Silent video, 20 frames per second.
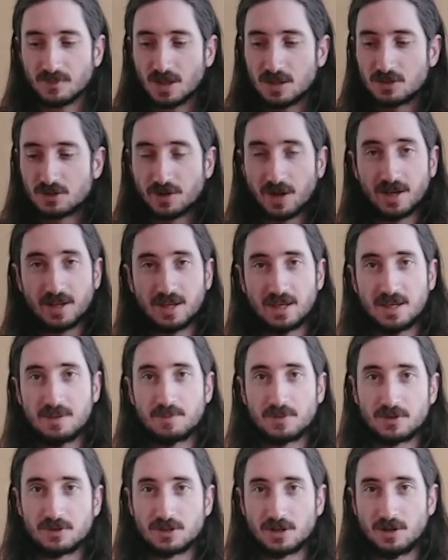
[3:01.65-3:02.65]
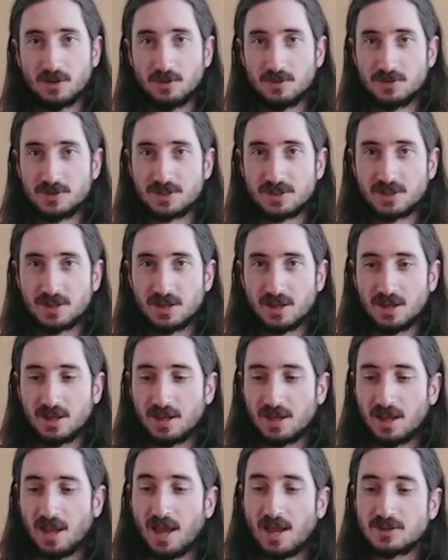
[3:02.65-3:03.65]
Try to keep your toes
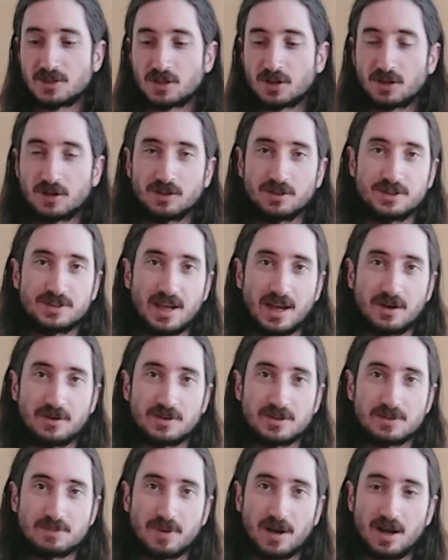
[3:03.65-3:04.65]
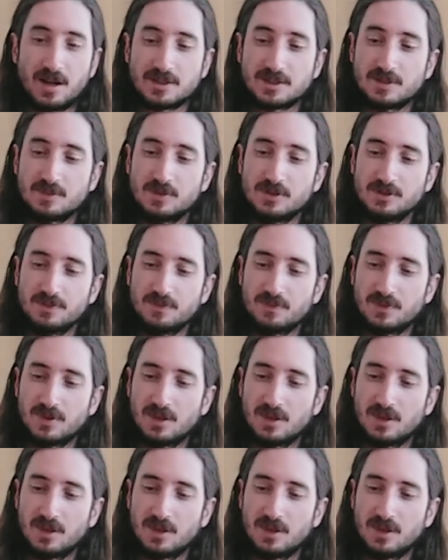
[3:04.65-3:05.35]
as curled down as possible.